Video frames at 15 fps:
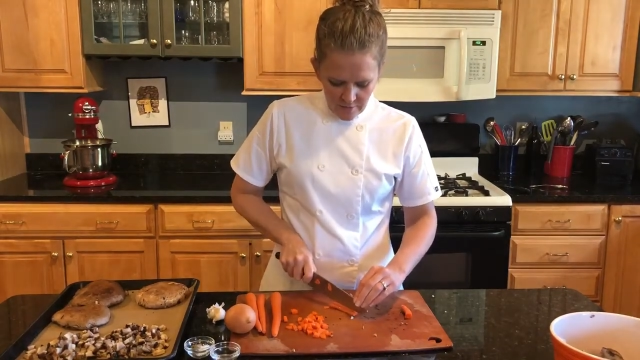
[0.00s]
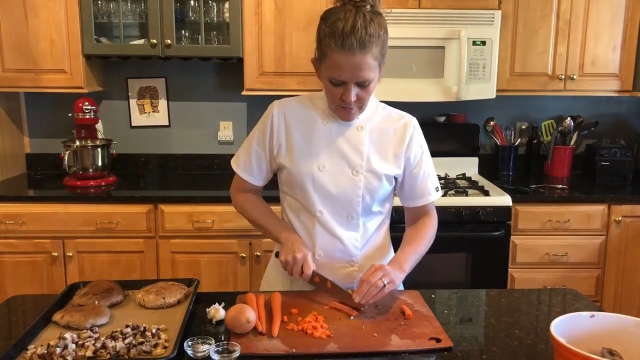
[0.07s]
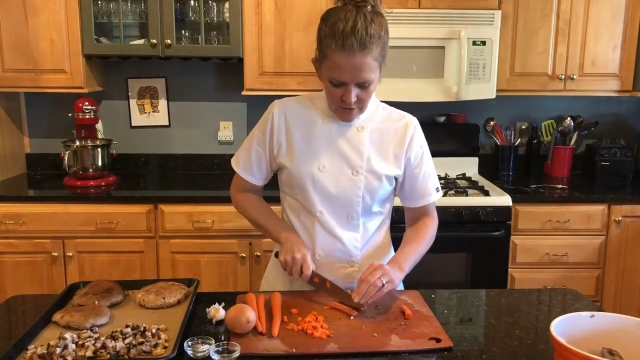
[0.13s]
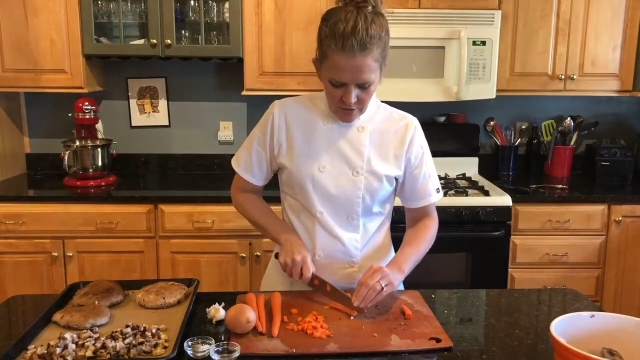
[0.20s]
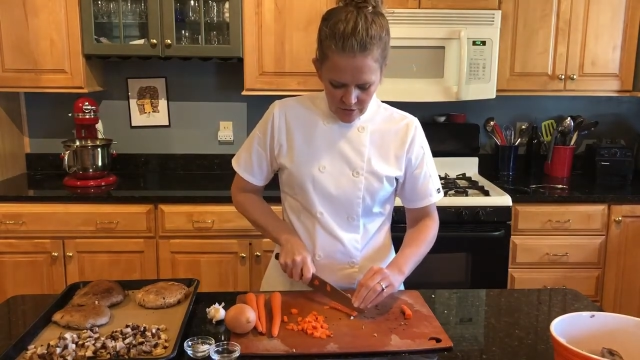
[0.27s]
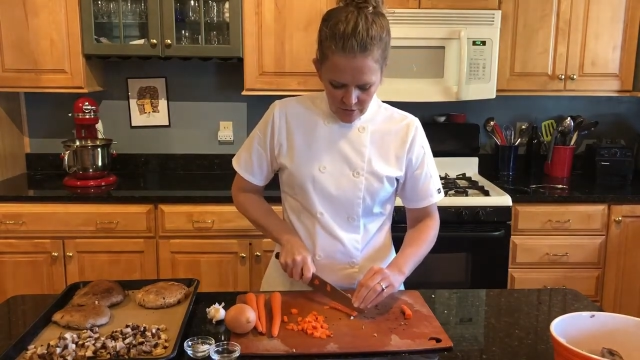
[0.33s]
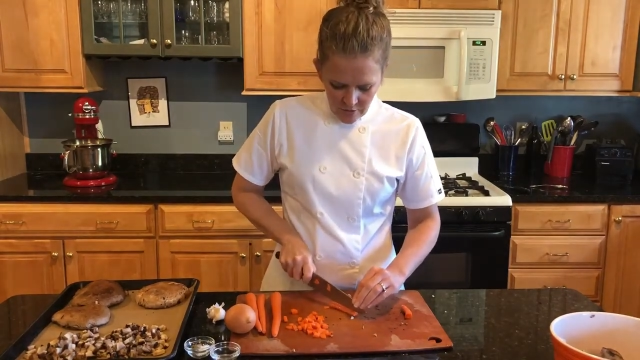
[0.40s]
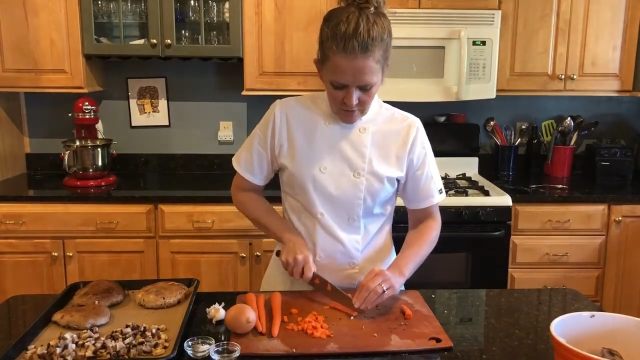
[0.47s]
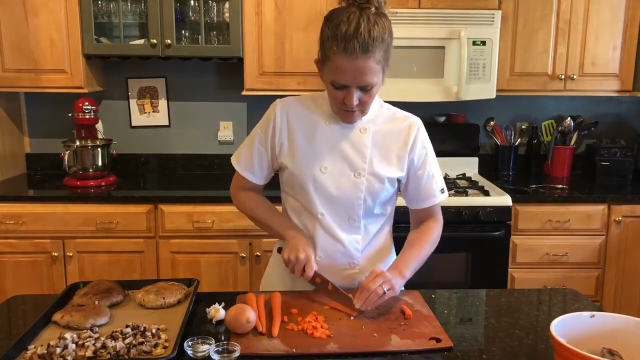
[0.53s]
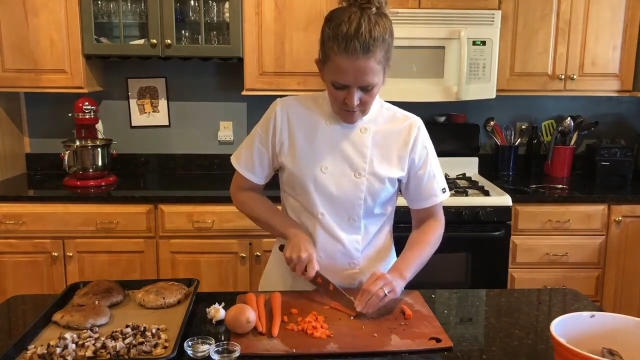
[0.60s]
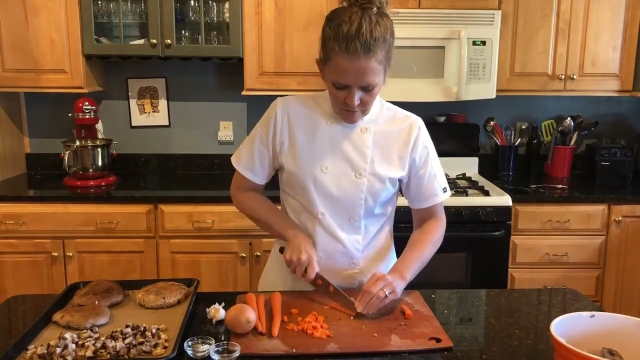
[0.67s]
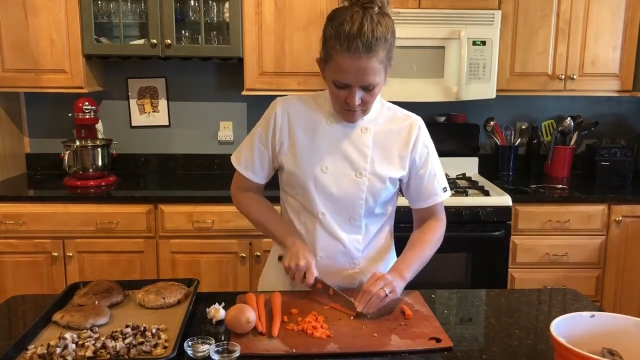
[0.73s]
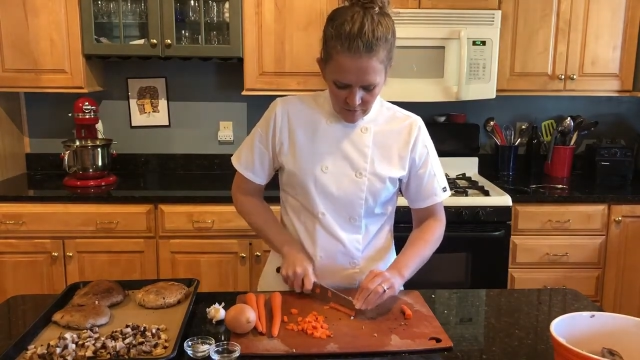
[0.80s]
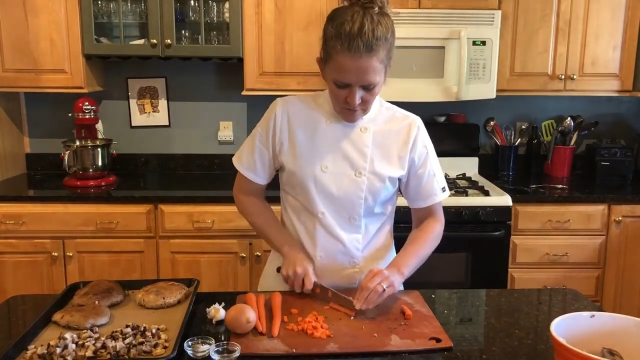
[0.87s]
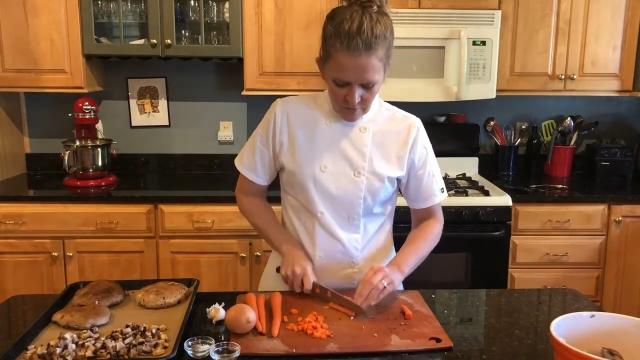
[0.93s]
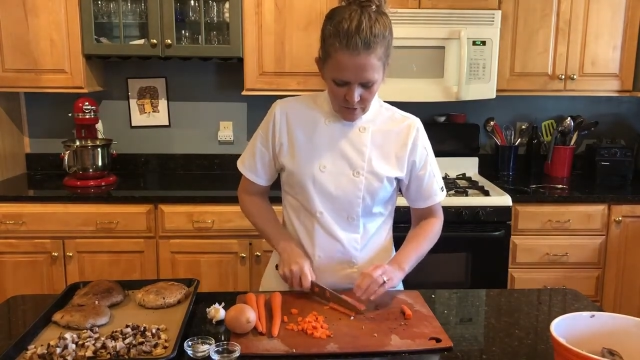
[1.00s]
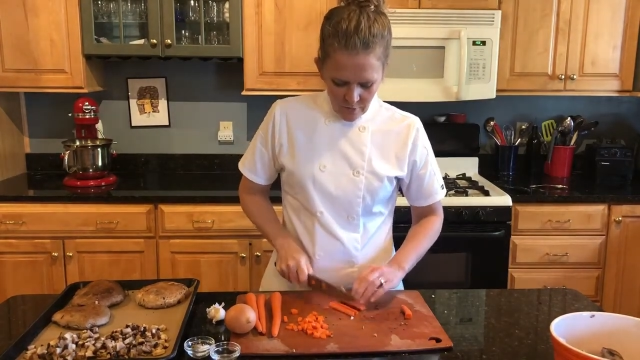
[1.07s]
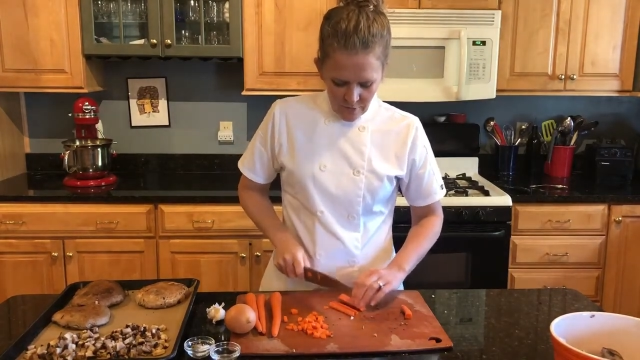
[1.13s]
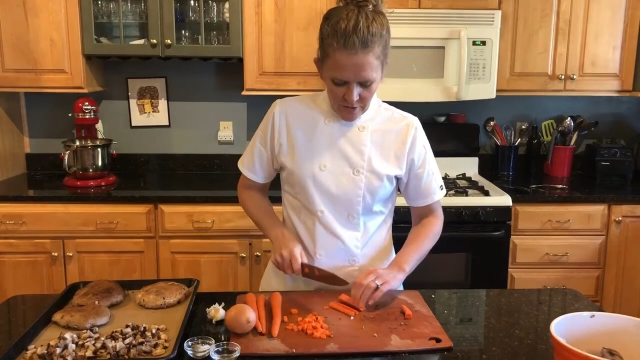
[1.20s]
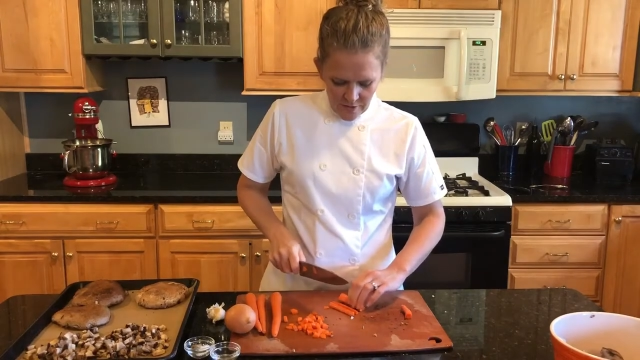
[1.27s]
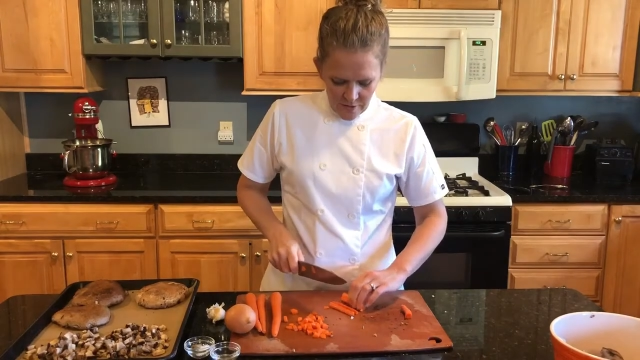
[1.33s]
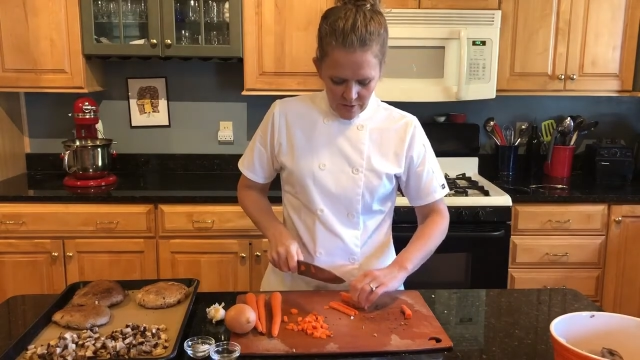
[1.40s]
make sure that the
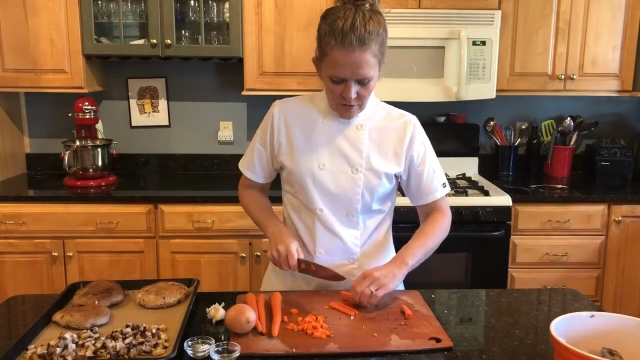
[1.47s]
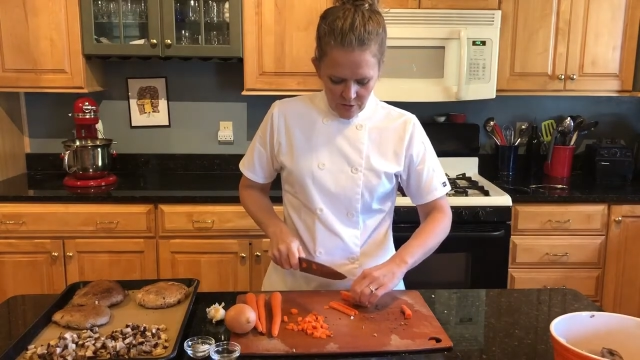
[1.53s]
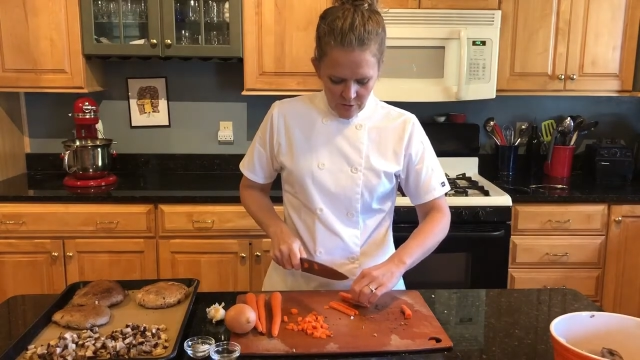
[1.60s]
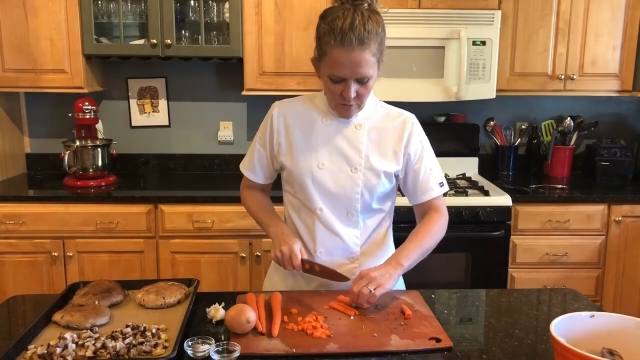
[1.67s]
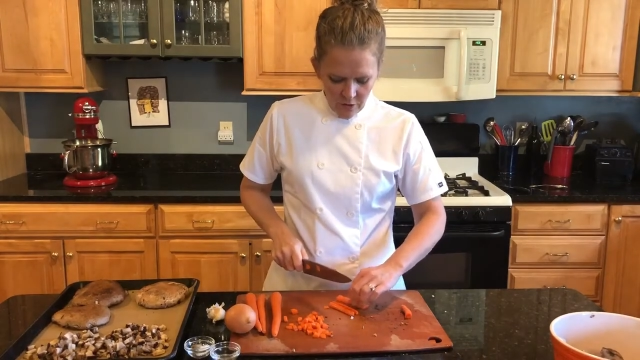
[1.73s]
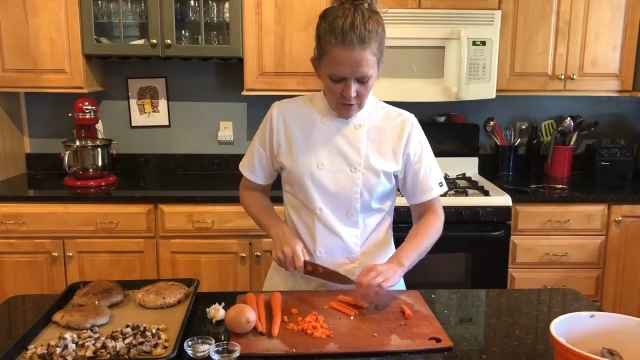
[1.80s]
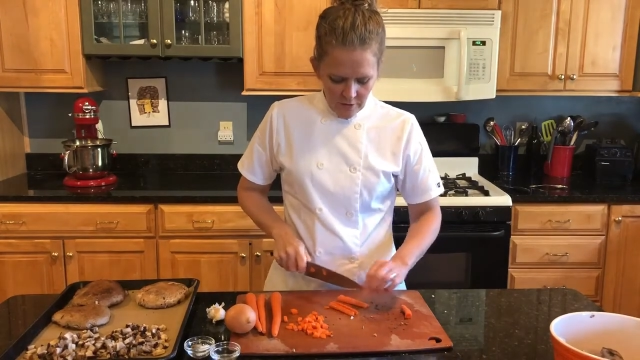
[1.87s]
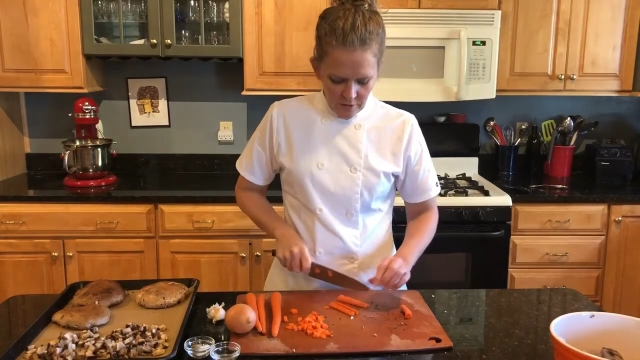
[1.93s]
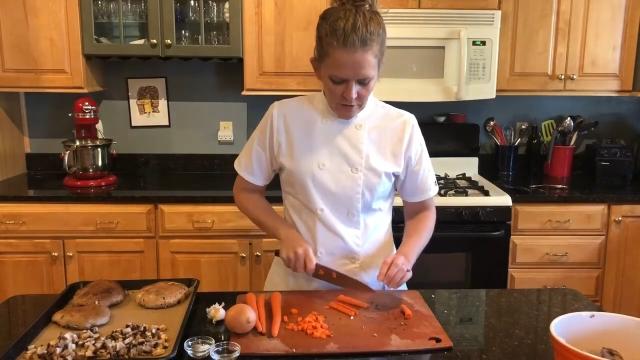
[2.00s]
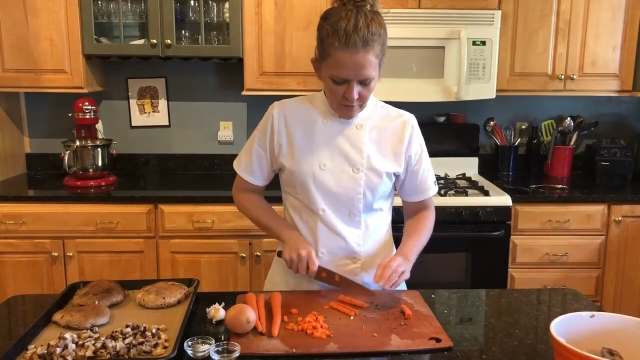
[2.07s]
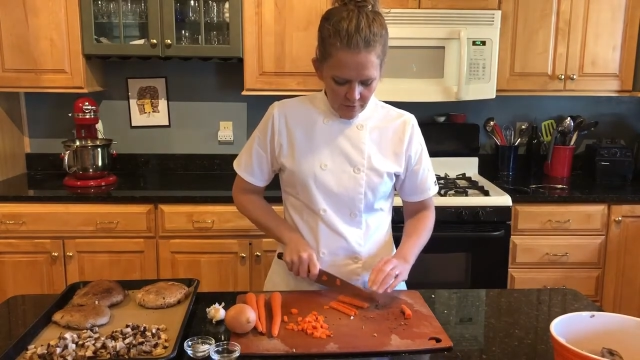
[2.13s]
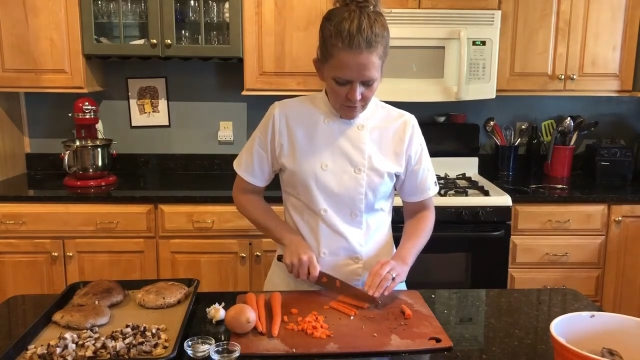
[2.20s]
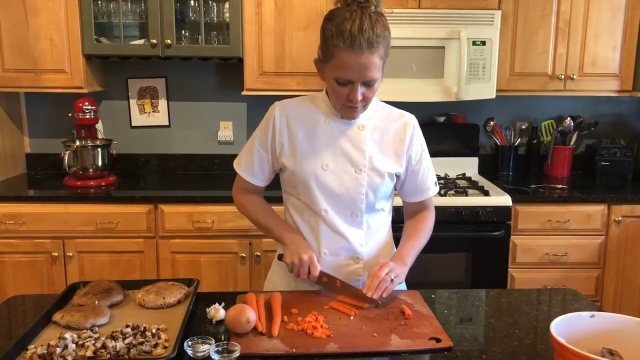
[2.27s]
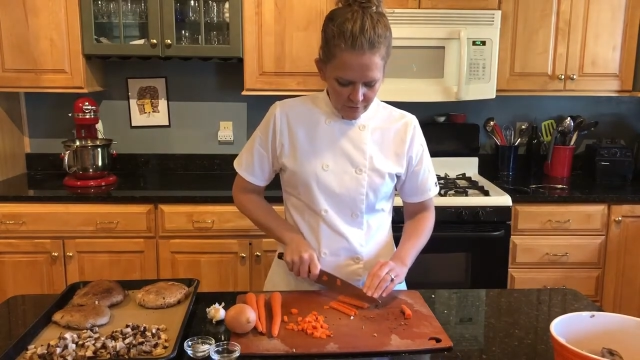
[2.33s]
pieces are small enough.